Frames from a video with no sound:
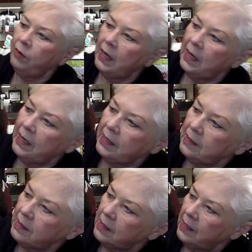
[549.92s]

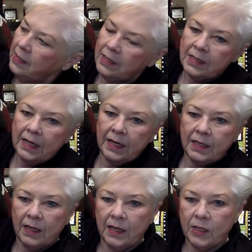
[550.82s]
lines.
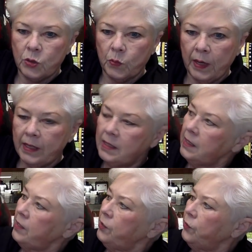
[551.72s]
Santa and his
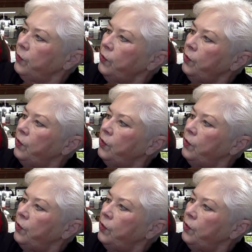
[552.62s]
reindeer.